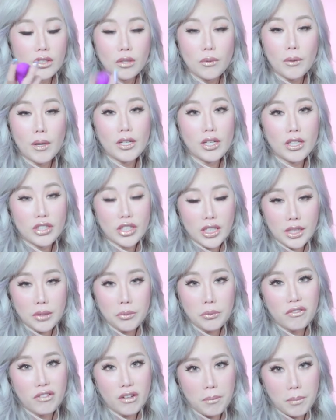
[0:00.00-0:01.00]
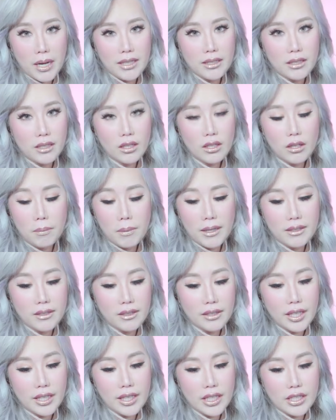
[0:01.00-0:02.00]
So while you're chatting with your partner
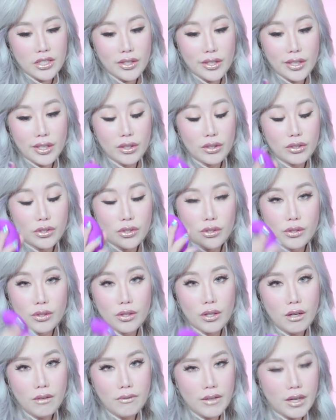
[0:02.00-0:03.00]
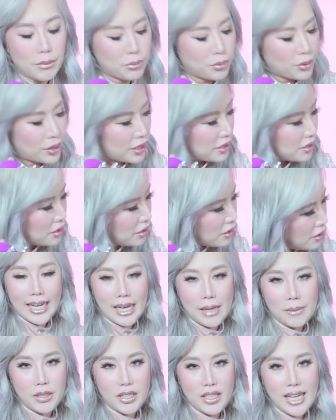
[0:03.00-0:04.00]
can actually control your vibrator. And
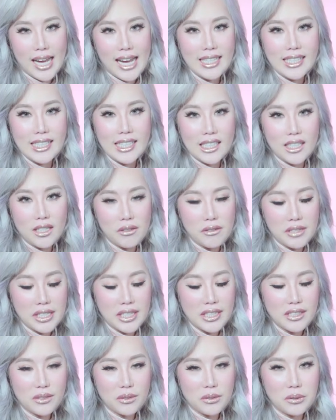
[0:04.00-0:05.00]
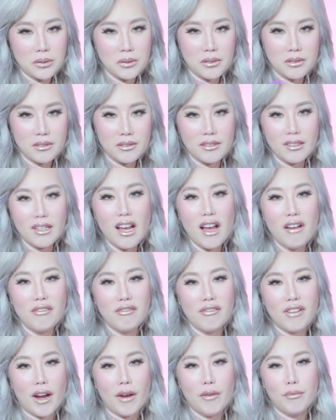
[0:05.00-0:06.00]
I'm gonna ask Hillary to
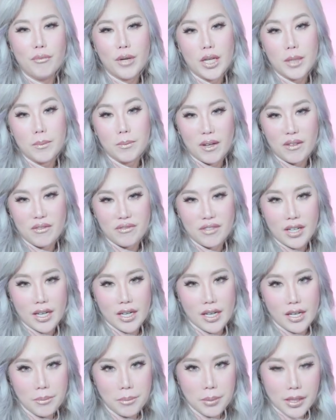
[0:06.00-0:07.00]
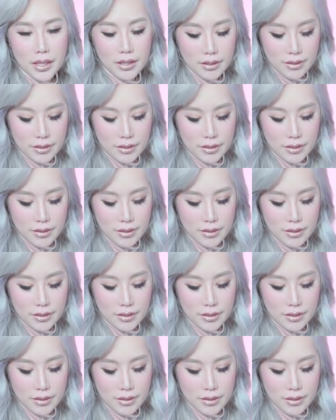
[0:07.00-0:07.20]
vibrate my vibe.